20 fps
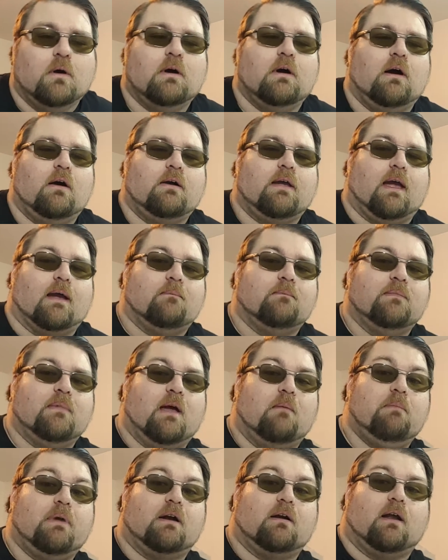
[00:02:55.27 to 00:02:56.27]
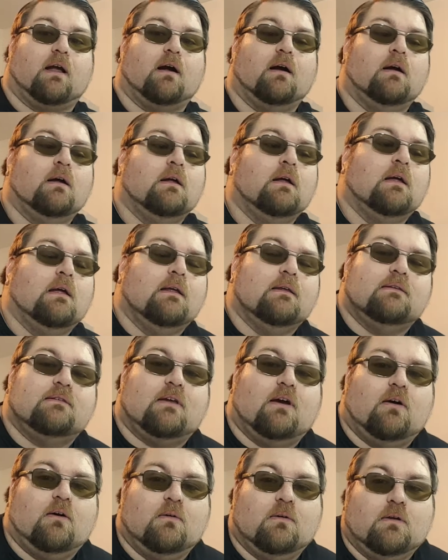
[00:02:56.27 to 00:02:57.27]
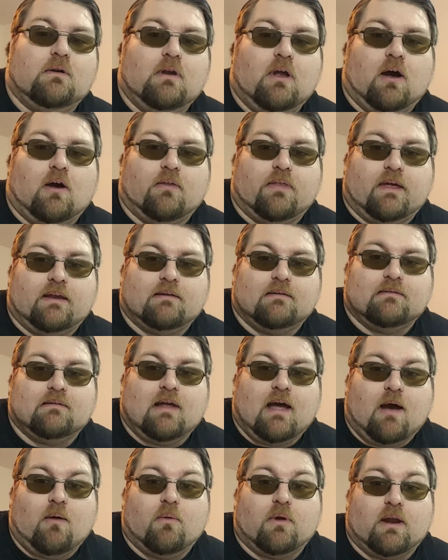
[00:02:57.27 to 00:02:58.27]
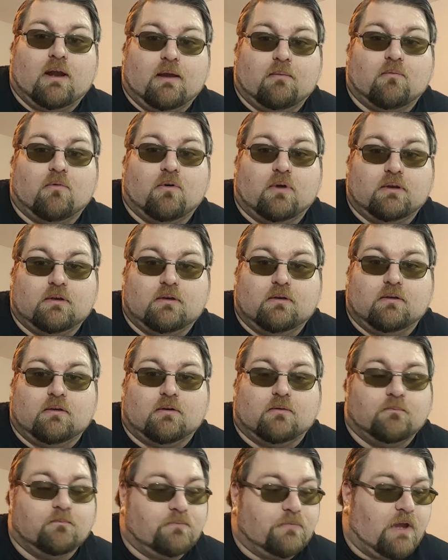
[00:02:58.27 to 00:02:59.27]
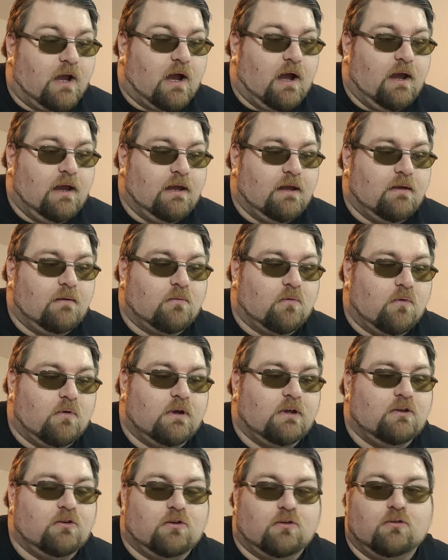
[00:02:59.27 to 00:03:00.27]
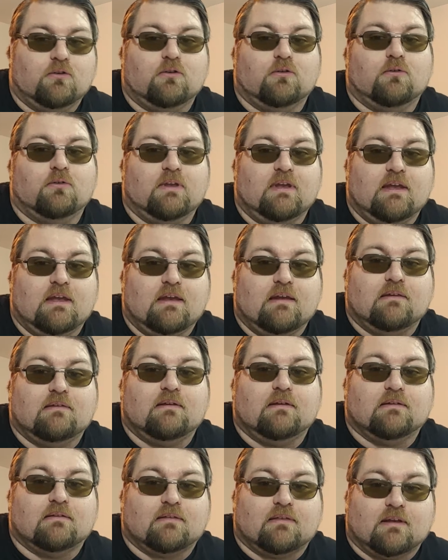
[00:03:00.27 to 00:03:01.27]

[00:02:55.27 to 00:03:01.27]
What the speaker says: Okay, I'm better now. So no, that is not what I'm going to do. I am going to do the easiest